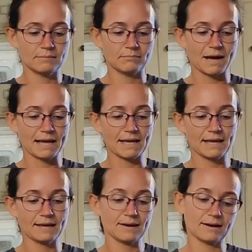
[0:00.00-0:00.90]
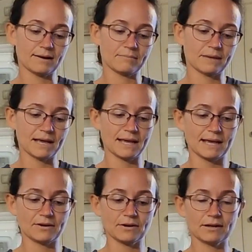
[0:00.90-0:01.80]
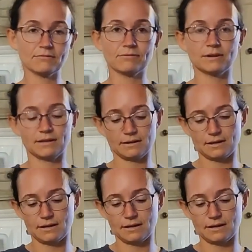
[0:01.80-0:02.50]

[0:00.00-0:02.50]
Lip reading: My canner can fit